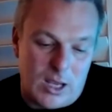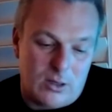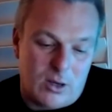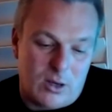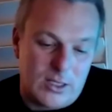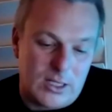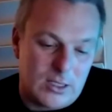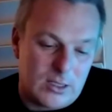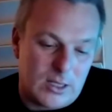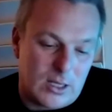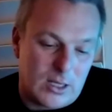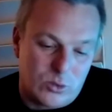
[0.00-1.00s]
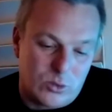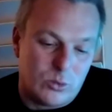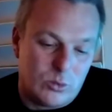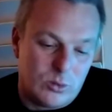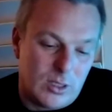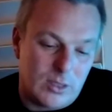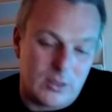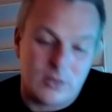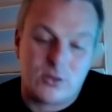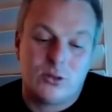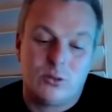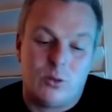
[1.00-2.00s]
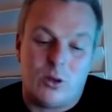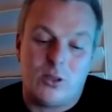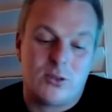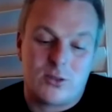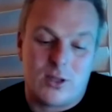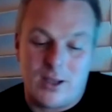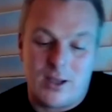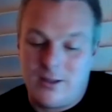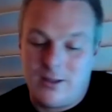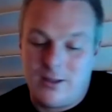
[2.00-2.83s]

and I needed a tool. And the tool was, I